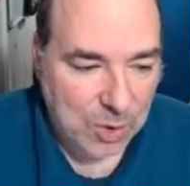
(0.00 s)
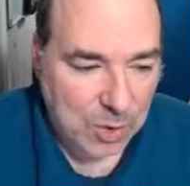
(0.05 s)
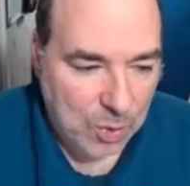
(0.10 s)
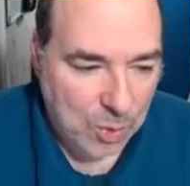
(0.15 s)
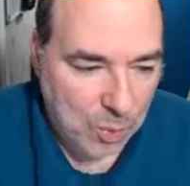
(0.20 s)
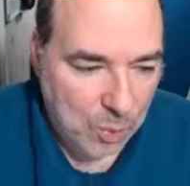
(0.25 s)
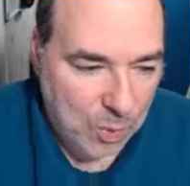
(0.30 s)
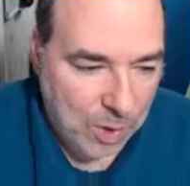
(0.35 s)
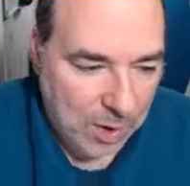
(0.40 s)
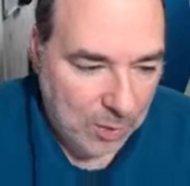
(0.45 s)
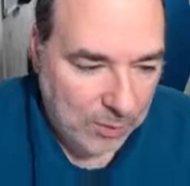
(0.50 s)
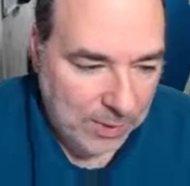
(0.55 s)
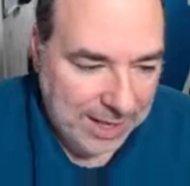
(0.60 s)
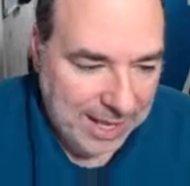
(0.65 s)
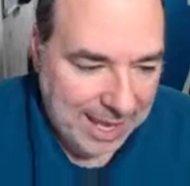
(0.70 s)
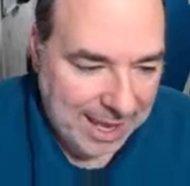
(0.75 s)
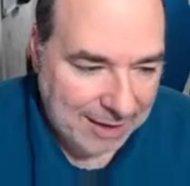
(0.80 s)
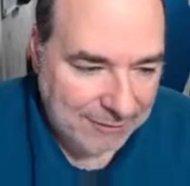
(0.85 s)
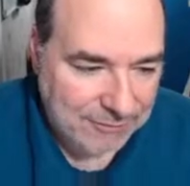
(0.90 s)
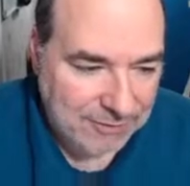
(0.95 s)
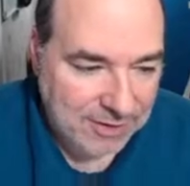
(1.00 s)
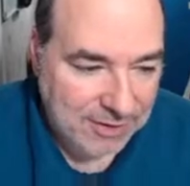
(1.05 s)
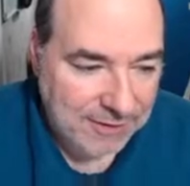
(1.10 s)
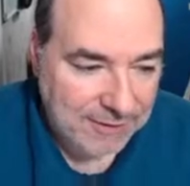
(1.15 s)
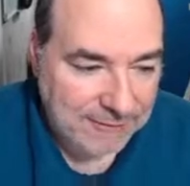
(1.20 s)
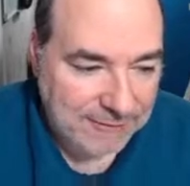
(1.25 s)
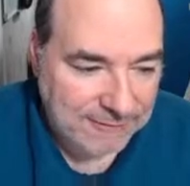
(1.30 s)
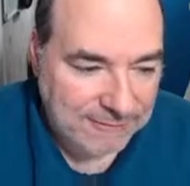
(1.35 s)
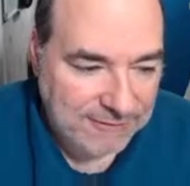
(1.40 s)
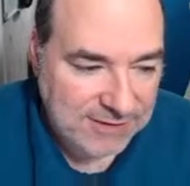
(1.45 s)
what we have
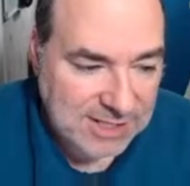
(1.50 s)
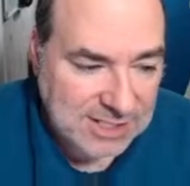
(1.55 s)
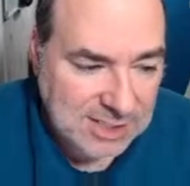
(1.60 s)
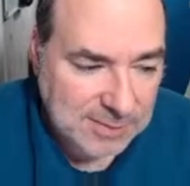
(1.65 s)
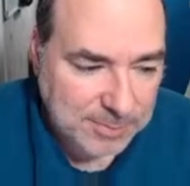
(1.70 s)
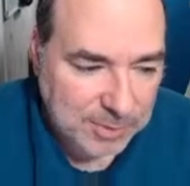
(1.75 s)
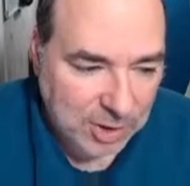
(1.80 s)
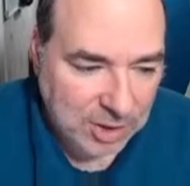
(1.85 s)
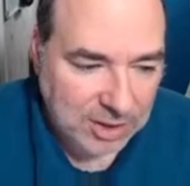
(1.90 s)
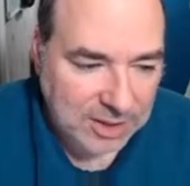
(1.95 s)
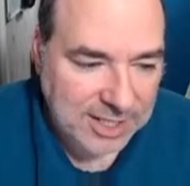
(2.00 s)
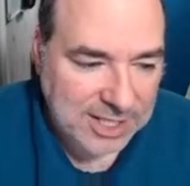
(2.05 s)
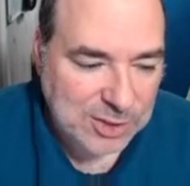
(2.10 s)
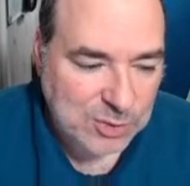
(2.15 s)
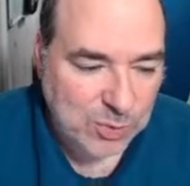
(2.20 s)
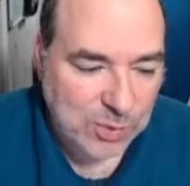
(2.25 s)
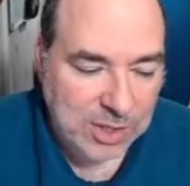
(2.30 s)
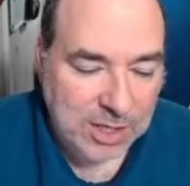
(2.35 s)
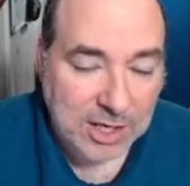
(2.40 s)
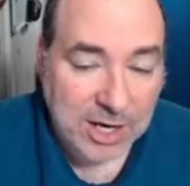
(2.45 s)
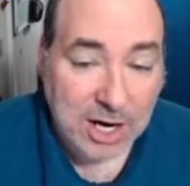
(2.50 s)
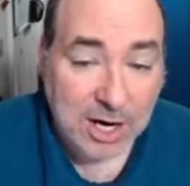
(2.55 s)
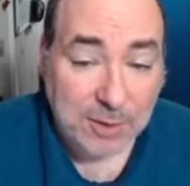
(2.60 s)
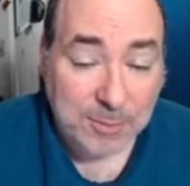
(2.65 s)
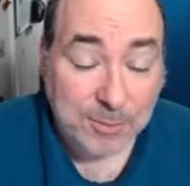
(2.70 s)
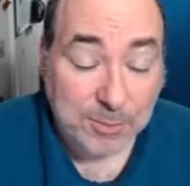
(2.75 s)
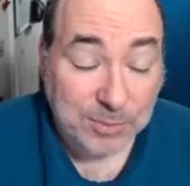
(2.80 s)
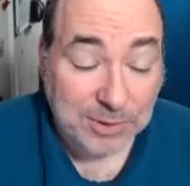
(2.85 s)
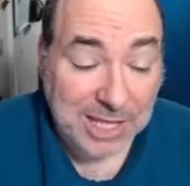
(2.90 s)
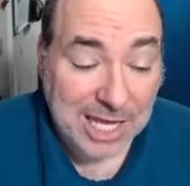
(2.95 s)
visible is where our
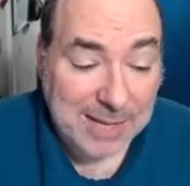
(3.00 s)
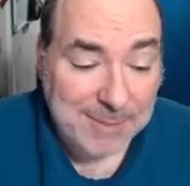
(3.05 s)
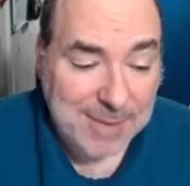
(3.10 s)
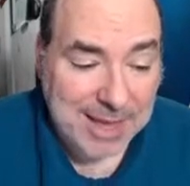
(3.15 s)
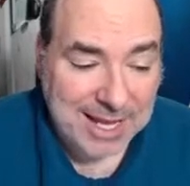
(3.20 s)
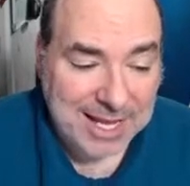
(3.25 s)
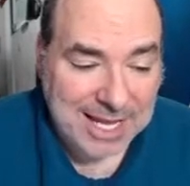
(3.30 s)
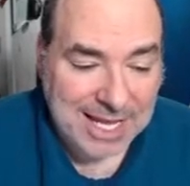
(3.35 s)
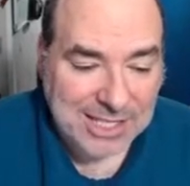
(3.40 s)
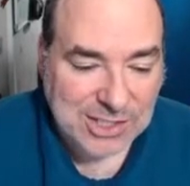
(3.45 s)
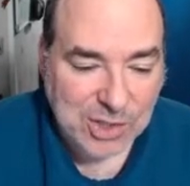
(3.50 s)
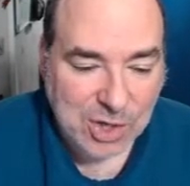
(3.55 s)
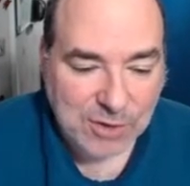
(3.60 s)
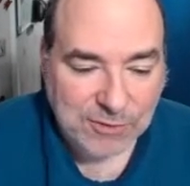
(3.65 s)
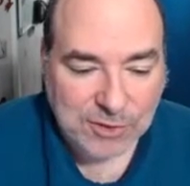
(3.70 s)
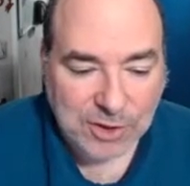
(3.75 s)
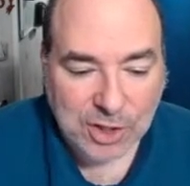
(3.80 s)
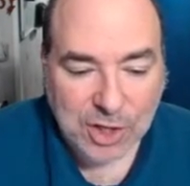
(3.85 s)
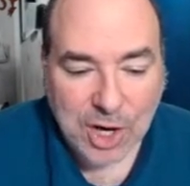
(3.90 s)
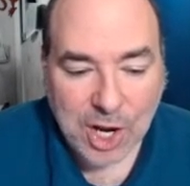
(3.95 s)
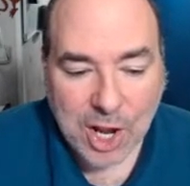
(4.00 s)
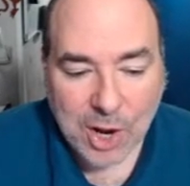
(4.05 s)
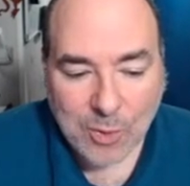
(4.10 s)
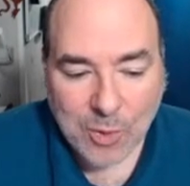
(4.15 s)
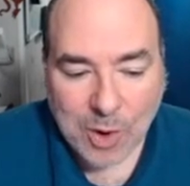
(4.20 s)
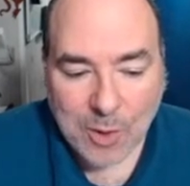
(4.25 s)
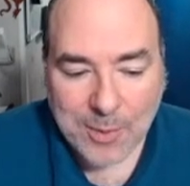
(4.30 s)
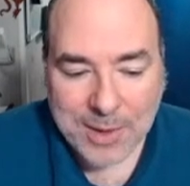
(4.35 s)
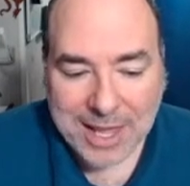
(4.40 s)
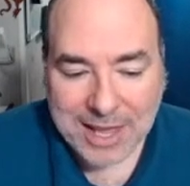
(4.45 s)
playback heads over.
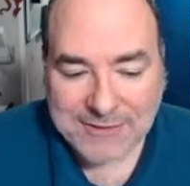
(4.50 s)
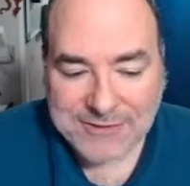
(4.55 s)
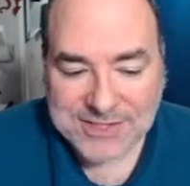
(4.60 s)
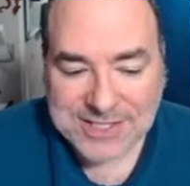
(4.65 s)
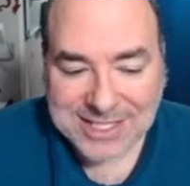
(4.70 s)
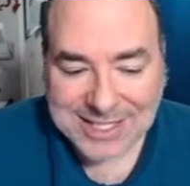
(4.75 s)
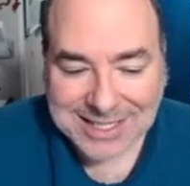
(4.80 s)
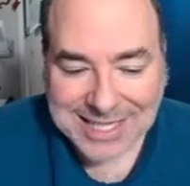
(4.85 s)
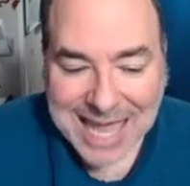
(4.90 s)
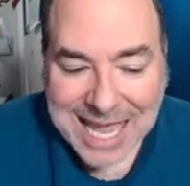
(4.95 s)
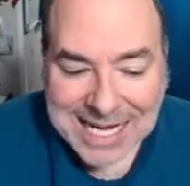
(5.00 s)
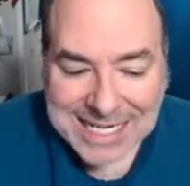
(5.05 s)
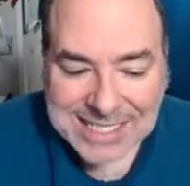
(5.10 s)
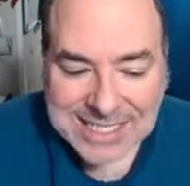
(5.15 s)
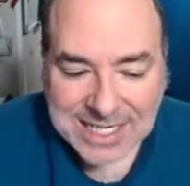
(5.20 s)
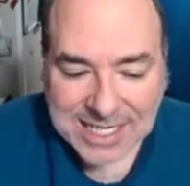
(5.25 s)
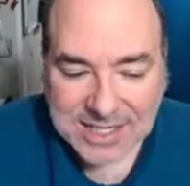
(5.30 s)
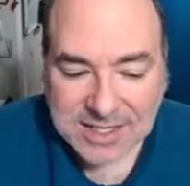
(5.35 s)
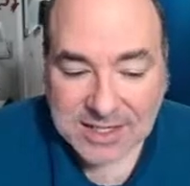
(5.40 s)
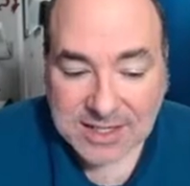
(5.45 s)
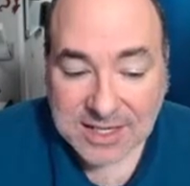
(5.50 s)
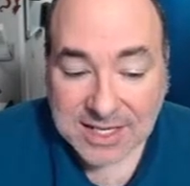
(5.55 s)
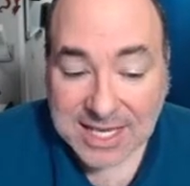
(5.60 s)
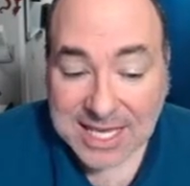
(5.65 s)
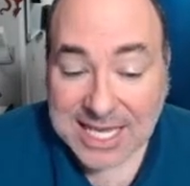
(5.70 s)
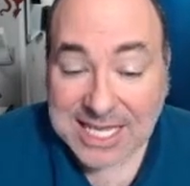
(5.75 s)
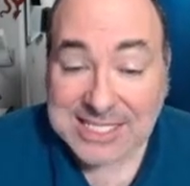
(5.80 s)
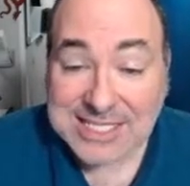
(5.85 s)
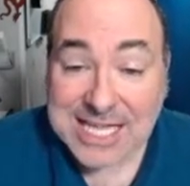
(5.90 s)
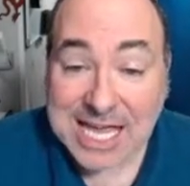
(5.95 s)
What we have selected
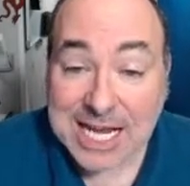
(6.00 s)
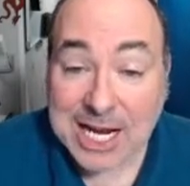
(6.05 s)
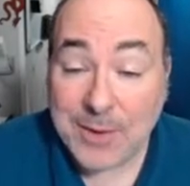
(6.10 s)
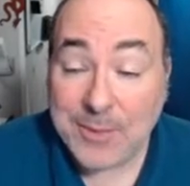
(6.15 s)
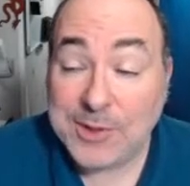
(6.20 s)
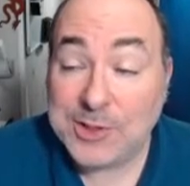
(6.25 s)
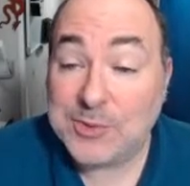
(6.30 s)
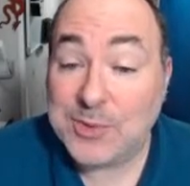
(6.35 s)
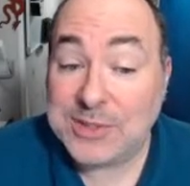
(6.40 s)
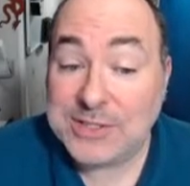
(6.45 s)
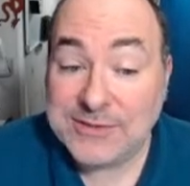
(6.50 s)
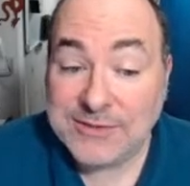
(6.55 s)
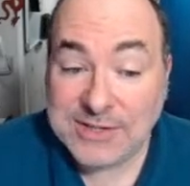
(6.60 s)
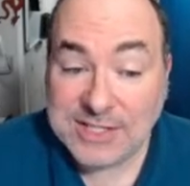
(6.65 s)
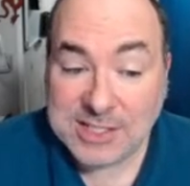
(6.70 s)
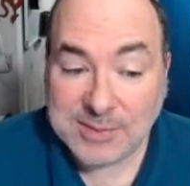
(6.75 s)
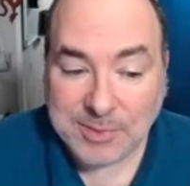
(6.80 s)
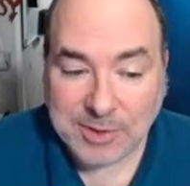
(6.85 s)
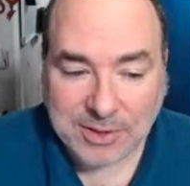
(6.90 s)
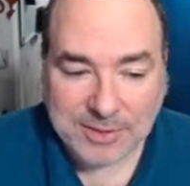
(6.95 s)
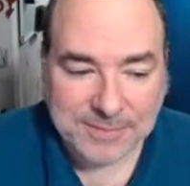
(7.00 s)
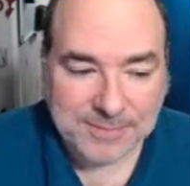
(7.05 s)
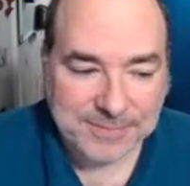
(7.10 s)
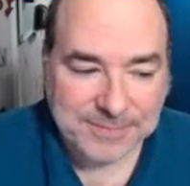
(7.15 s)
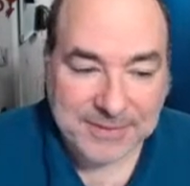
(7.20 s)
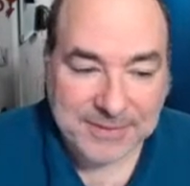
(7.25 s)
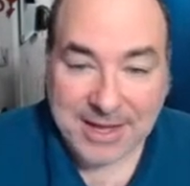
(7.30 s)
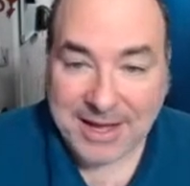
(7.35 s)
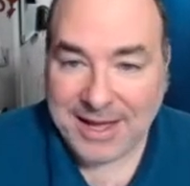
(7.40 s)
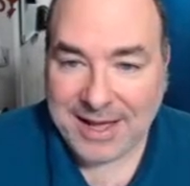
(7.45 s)
is not always what's visible.
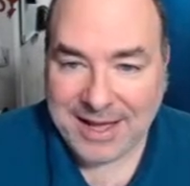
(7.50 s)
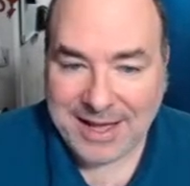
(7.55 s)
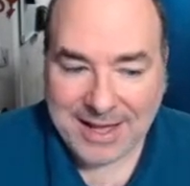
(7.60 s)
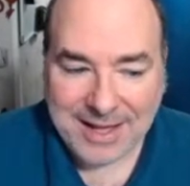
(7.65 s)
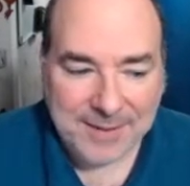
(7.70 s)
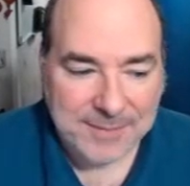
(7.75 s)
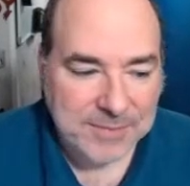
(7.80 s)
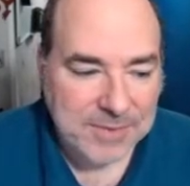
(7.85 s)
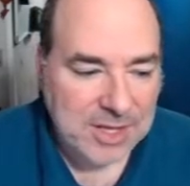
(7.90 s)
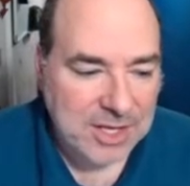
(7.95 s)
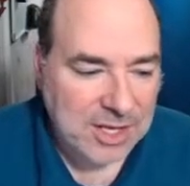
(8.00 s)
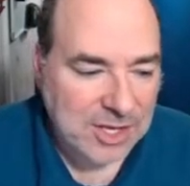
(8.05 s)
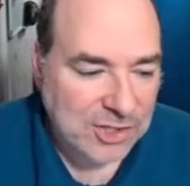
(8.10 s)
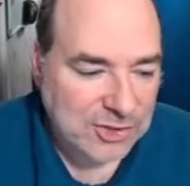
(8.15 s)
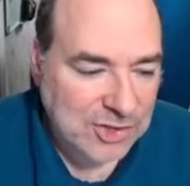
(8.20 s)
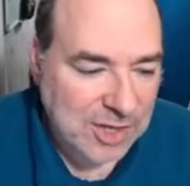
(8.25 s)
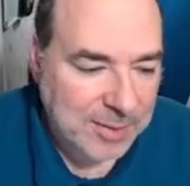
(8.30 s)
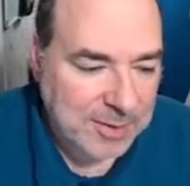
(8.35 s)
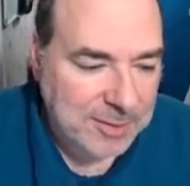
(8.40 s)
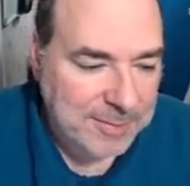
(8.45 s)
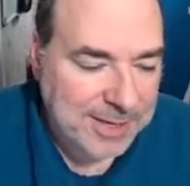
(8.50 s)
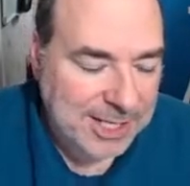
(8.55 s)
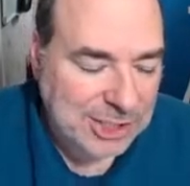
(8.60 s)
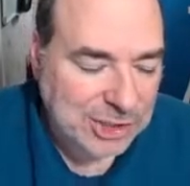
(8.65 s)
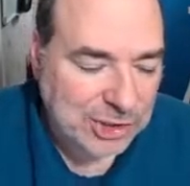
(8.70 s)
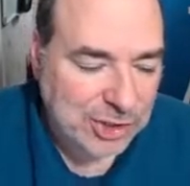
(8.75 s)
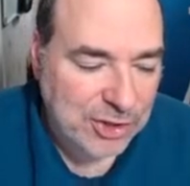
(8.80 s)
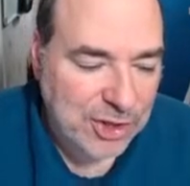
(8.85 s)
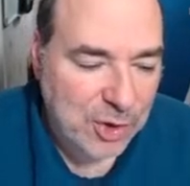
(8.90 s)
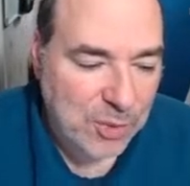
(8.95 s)
Aha. So I'm going to make
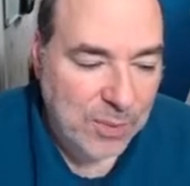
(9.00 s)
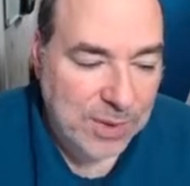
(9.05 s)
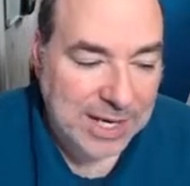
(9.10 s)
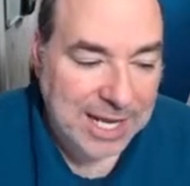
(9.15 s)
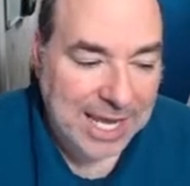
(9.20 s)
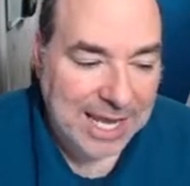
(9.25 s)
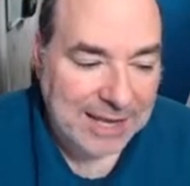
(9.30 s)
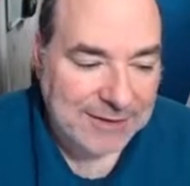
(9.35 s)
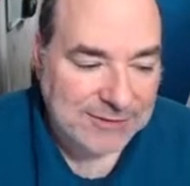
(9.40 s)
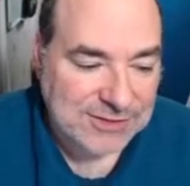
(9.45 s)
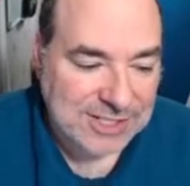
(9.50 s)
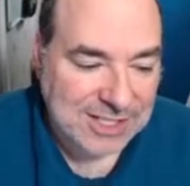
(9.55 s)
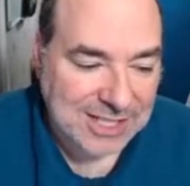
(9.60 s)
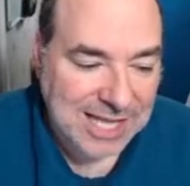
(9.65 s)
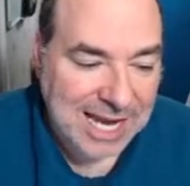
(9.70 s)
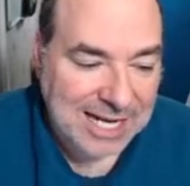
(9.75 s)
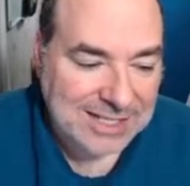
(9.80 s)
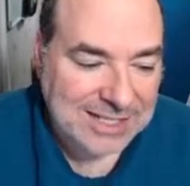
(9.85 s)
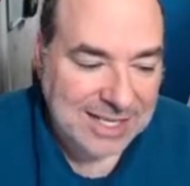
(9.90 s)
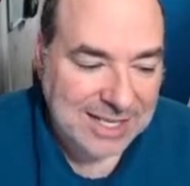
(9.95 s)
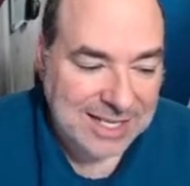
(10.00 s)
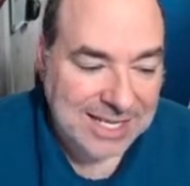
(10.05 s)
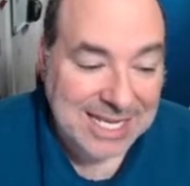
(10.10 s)
sure that what I have selected